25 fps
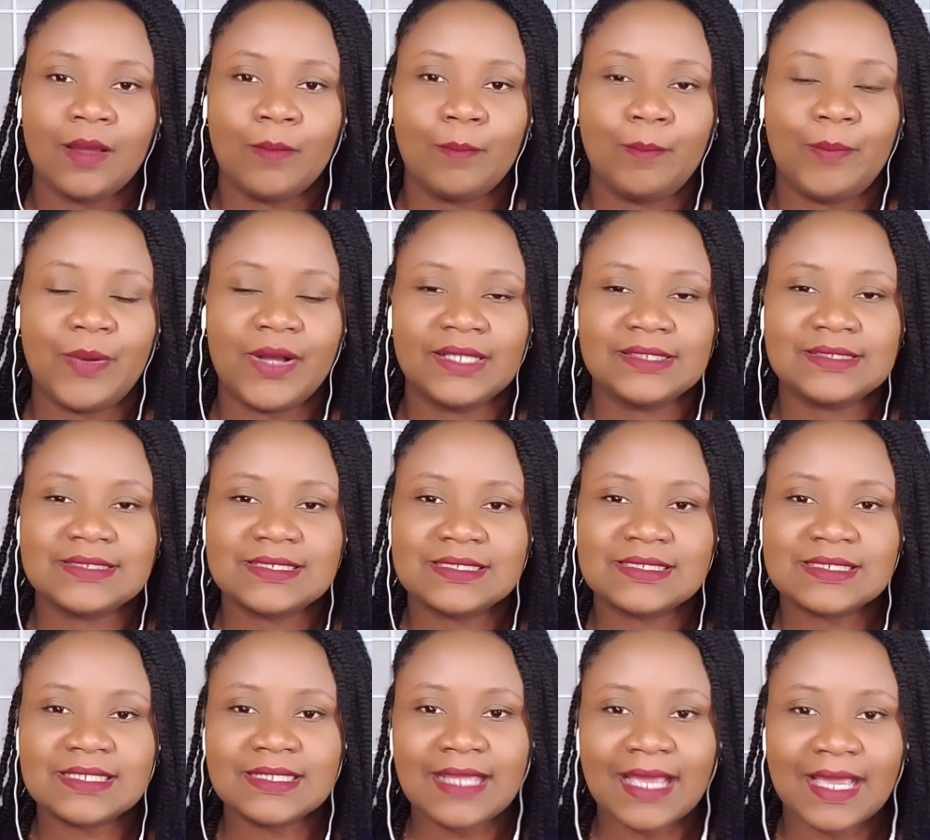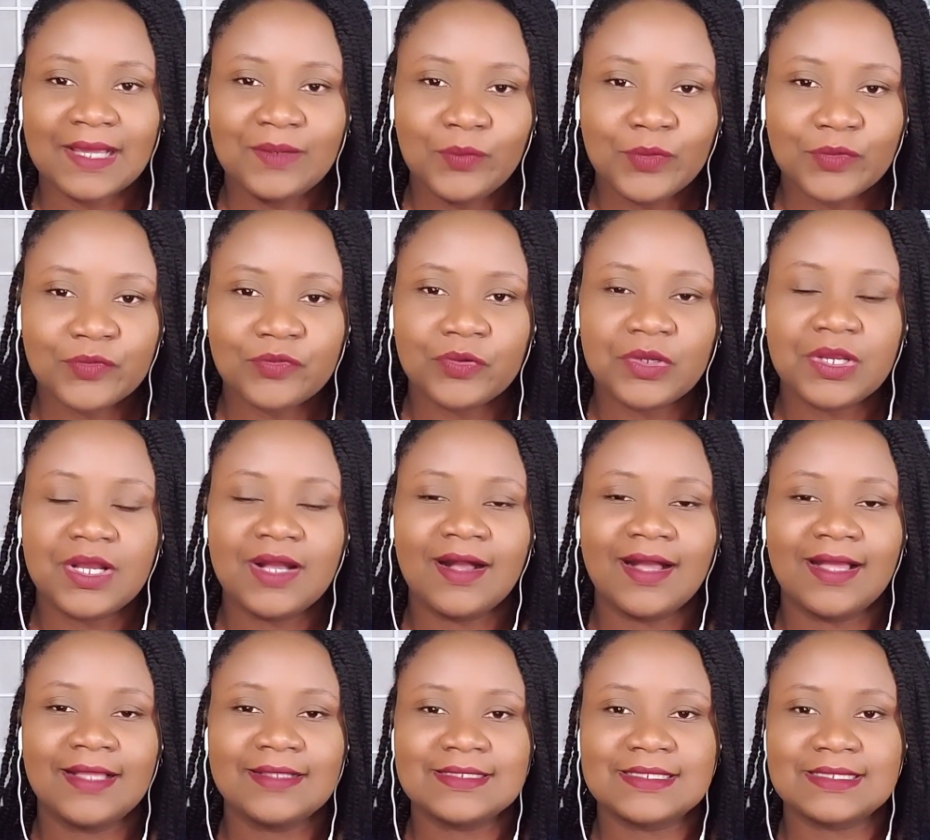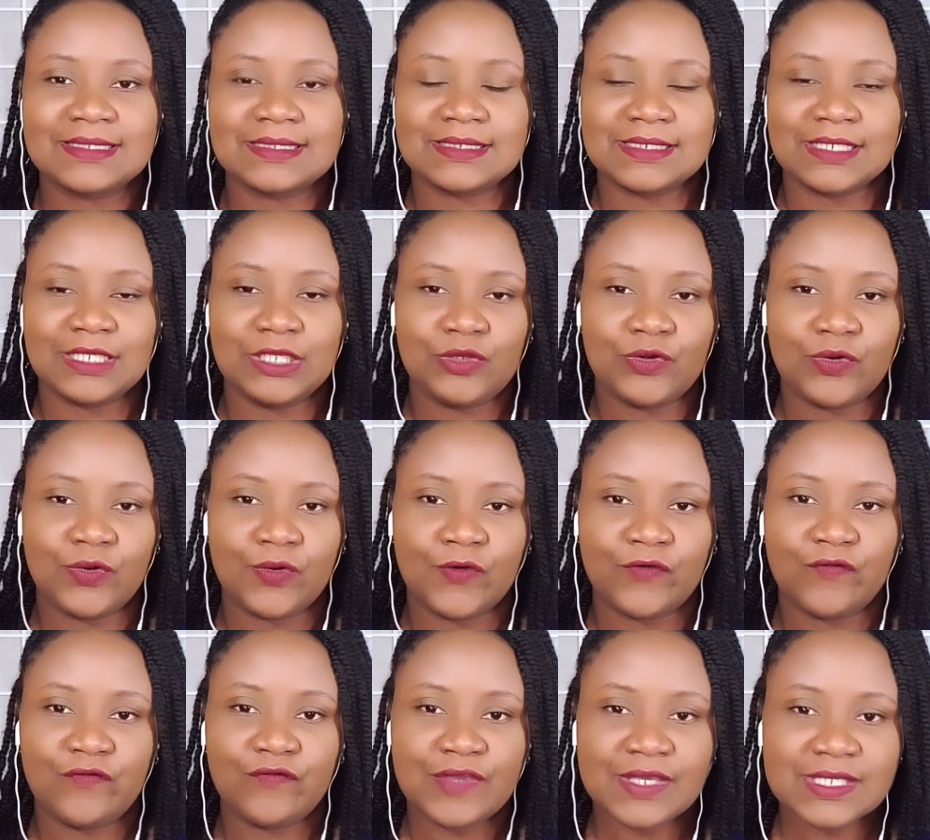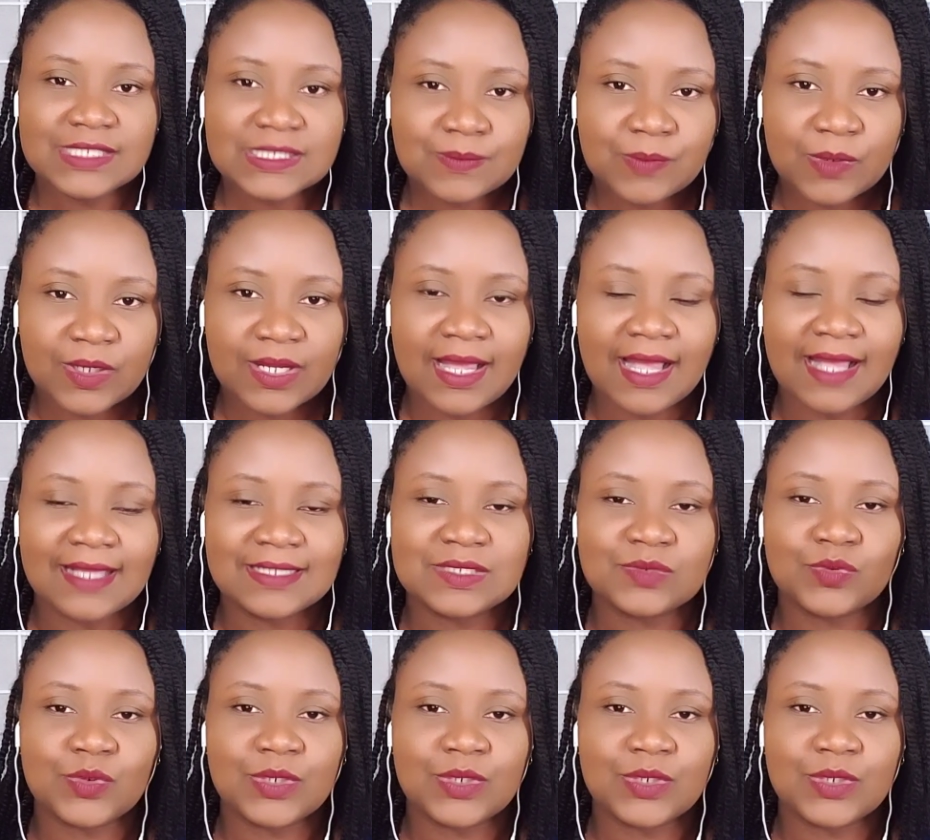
But tonight, with regards to your Facebook ads,